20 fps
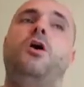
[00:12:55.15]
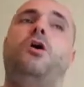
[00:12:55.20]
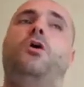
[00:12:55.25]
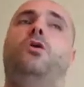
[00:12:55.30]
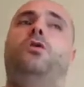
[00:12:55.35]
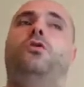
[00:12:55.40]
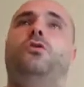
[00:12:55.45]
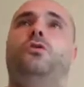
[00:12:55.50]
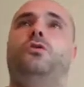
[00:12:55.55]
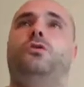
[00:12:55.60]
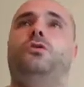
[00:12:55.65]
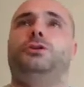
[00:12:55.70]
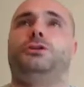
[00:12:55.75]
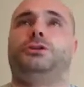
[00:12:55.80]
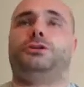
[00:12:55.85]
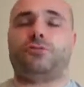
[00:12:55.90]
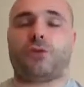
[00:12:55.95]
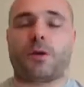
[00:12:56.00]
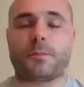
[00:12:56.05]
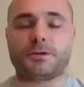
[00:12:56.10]
or
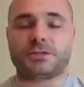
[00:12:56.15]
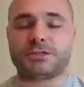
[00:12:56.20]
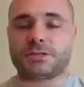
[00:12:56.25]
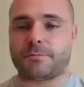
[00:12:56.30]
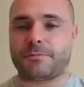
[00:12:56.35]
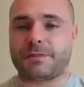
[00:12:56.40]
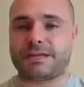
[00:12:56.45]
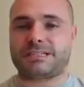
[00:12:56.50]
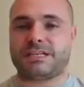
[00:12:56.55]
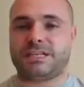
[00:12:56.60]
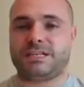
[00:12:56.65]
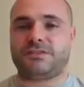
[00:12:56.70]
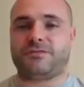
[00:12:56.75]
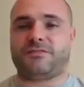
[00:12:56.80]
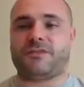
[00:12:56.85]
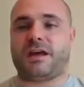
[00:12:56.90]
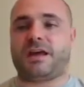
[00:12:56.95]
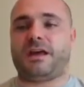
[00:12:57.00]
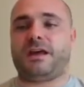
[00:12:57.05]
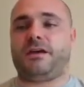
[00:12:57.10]
drop us a message
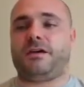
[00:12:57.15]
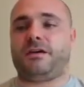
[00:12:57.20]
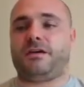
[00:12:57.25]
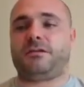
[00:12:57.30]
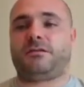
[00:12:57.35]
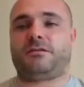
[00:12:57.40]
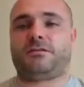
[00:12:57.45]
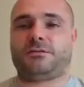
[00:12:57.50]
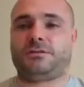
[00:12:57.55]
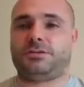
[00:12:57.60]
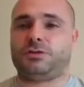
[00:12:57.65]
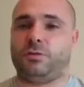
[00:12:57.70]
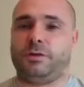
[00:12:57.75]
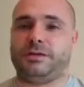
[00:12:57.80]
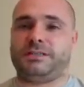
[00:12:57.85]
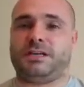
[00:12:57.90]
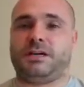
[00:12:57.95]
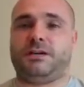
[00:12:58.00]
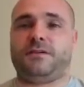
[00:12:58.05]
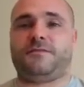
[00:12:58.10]
via
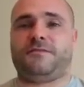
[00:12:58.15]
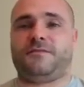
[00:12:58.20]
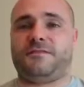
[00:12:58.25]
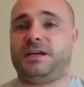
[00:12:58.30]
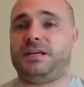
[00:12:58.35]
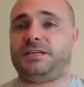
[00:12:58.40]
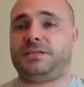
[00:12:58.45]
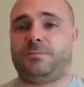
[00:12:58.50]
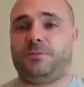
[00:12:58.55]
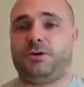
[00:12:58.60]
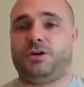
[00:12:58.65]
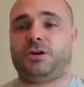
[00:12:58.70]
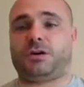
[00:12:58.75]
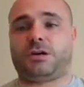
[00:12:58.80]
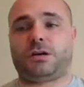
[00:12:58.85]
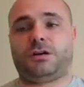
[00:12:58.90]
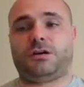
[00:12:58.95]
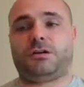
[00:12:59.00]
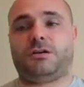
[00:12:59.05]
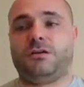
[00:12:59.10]
Twitter, Facebook,